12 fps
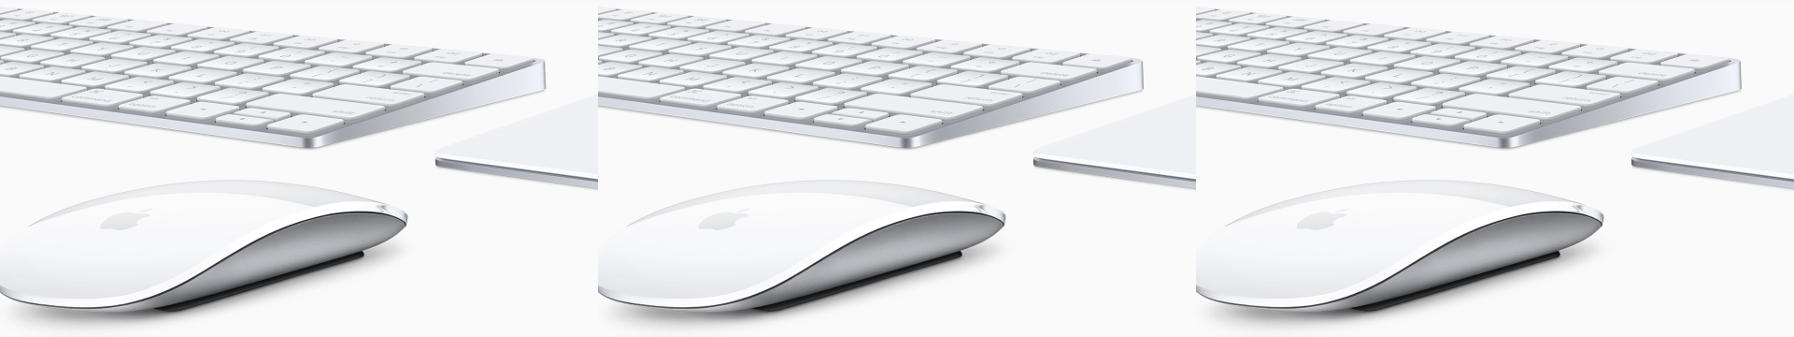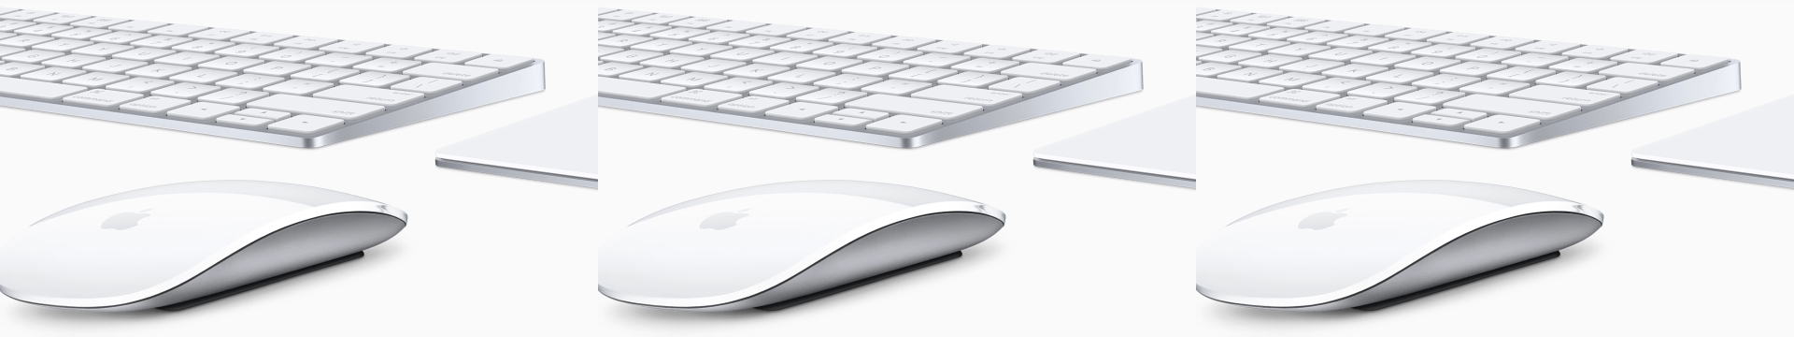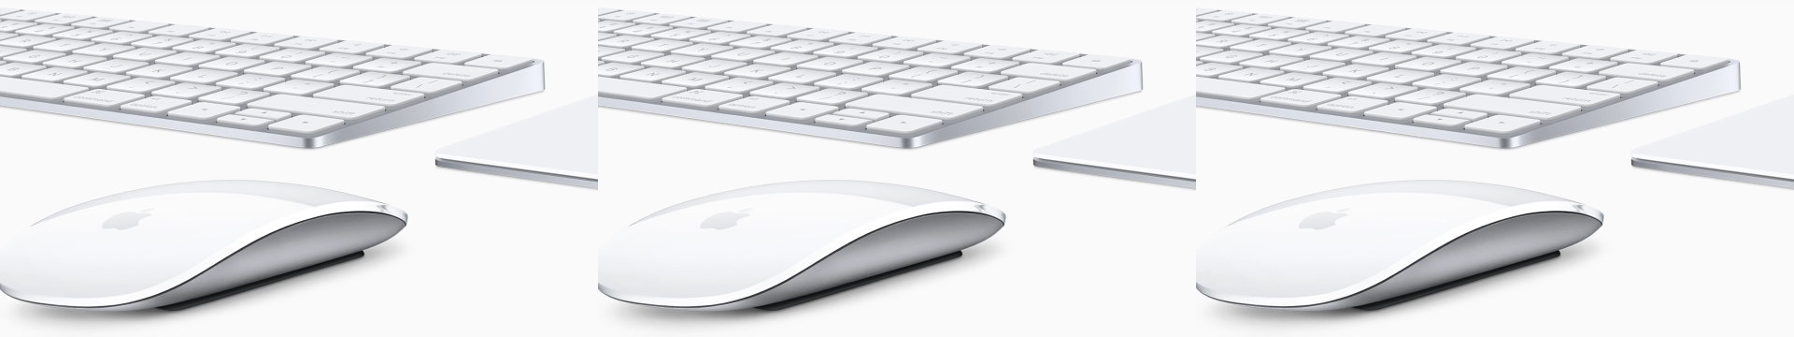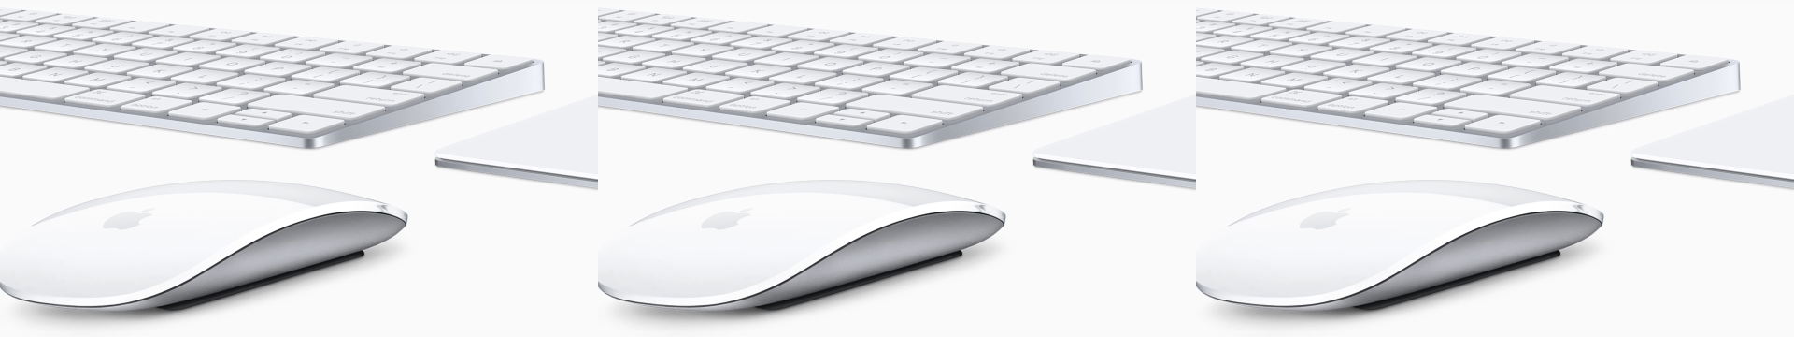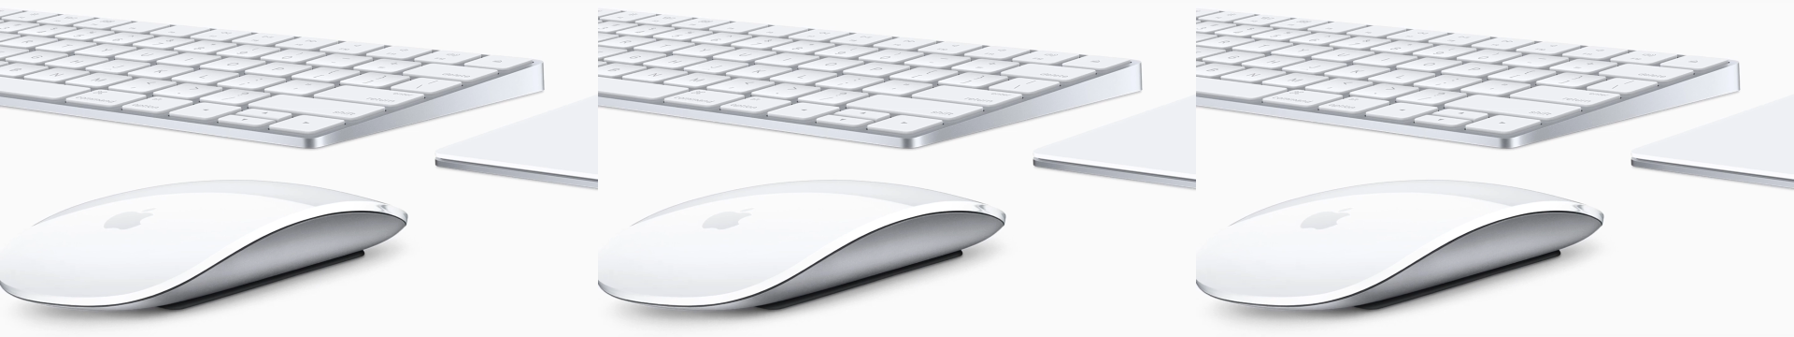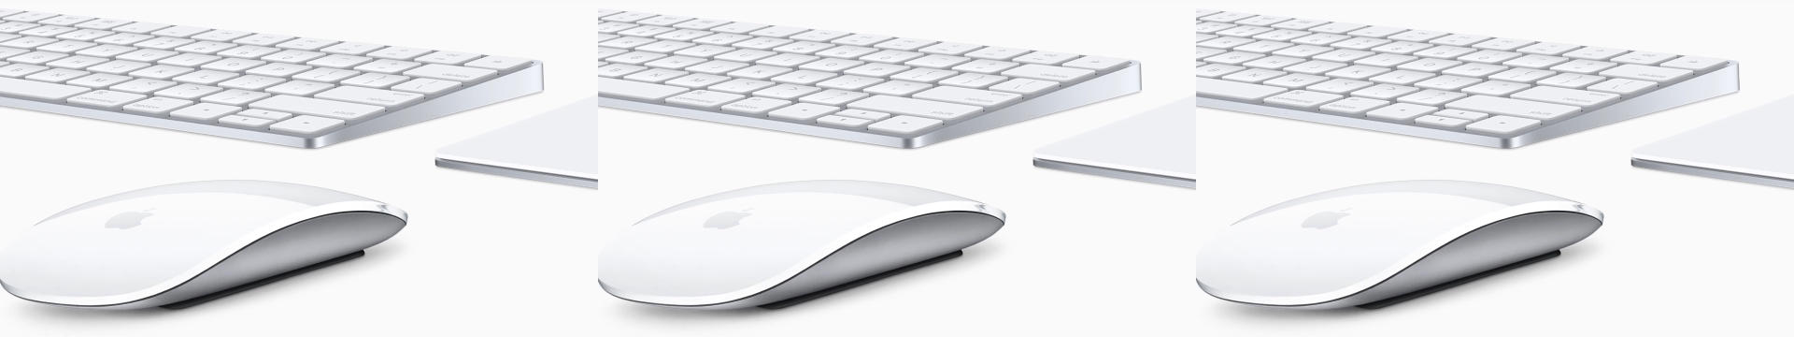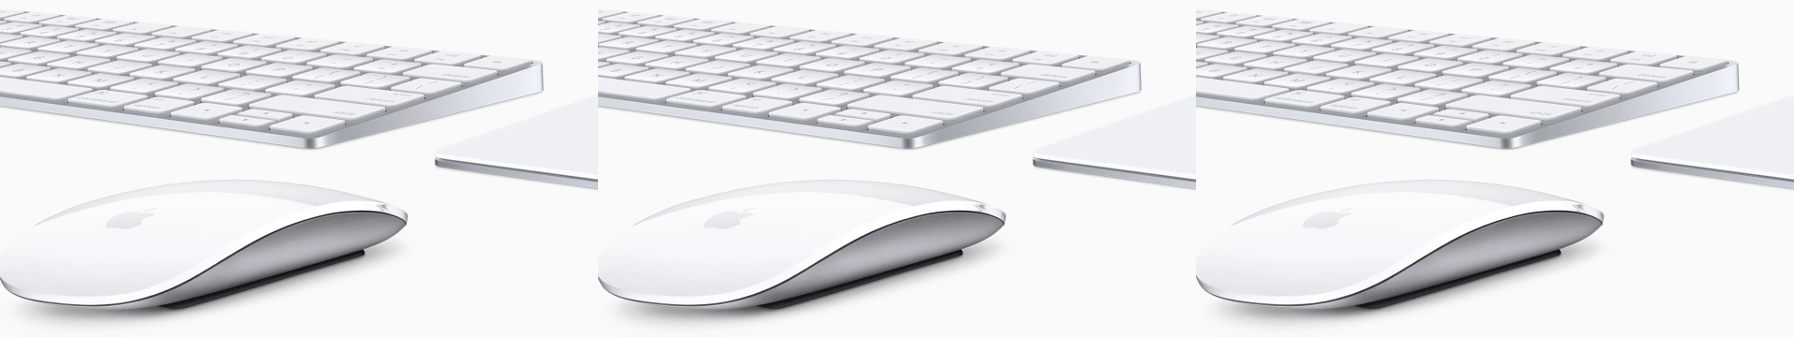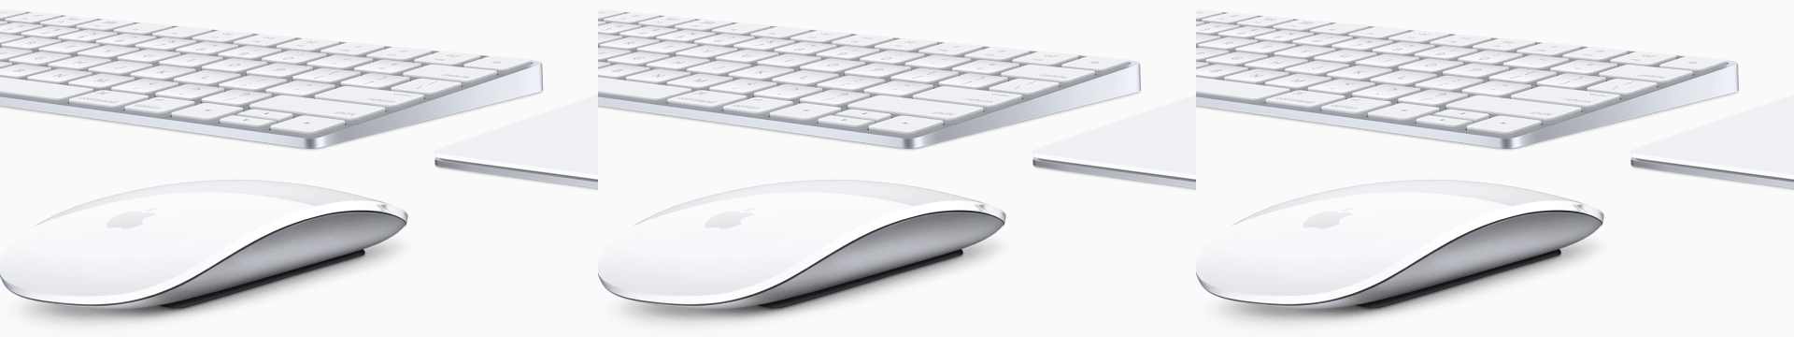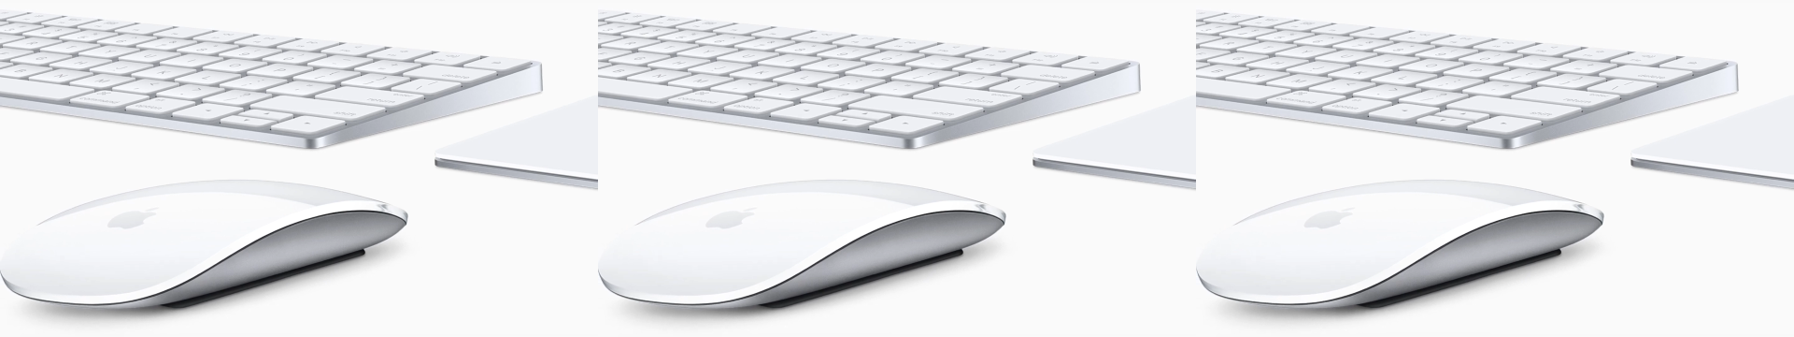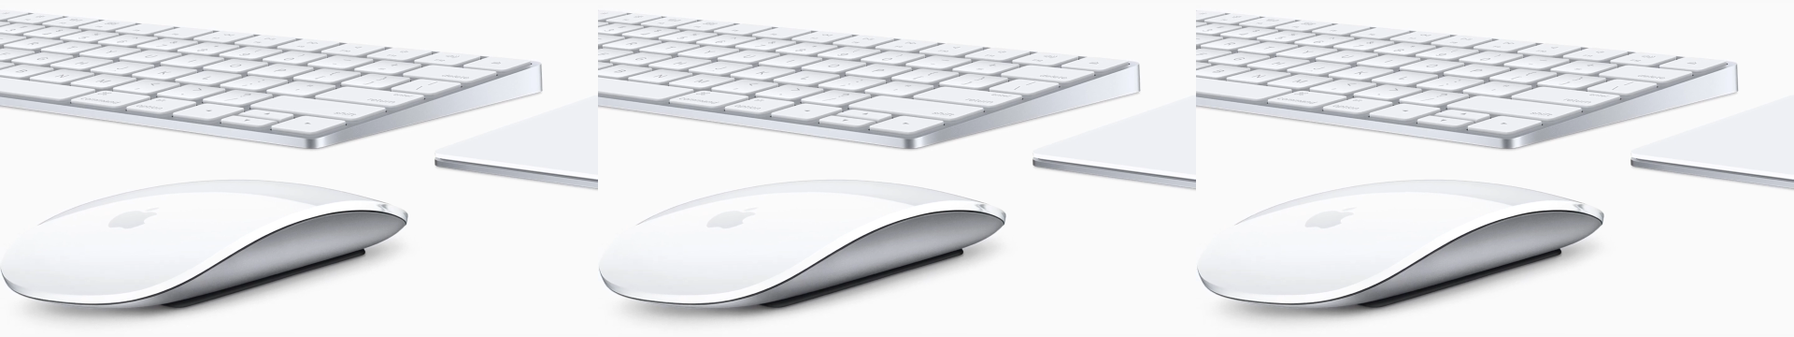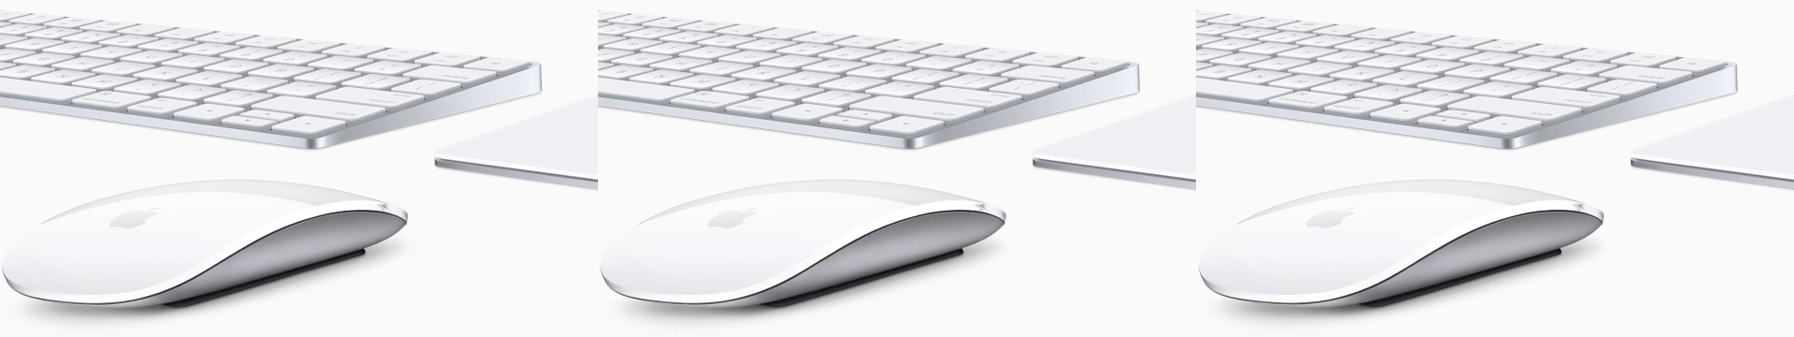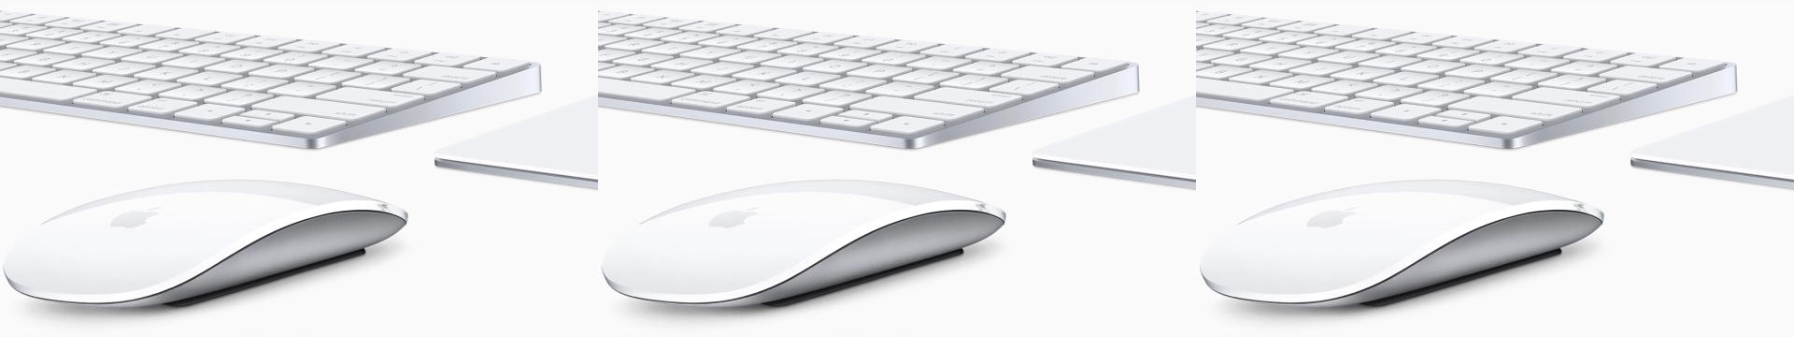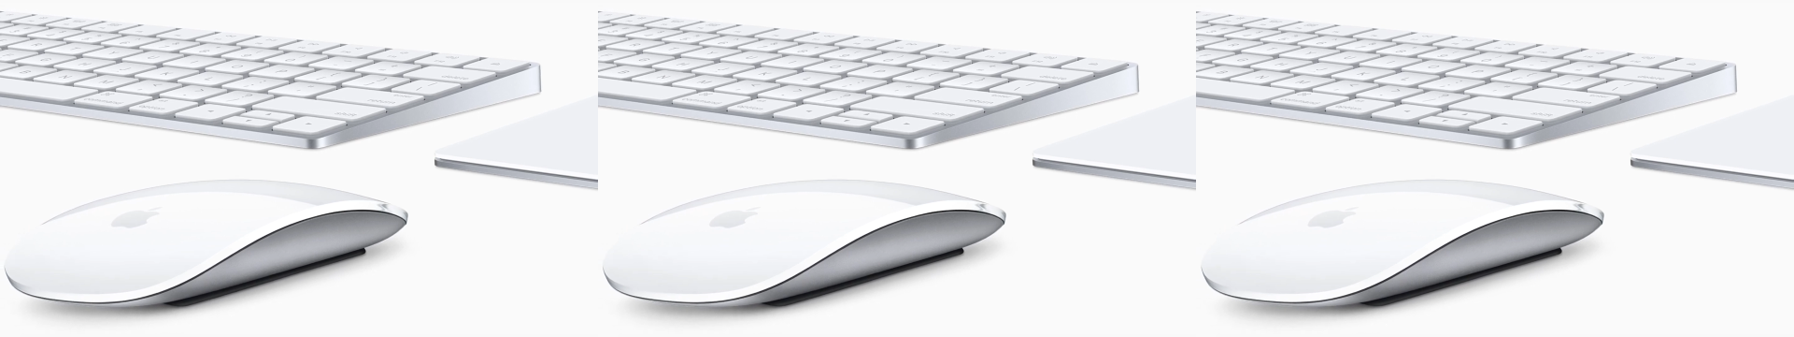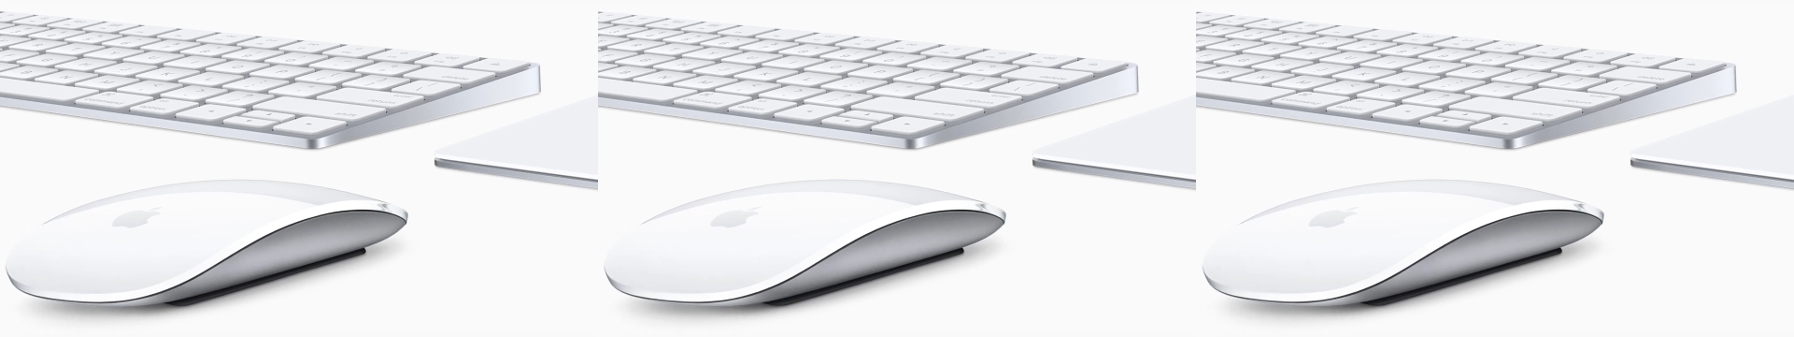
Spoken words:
No face is visible, so there are no lips to read.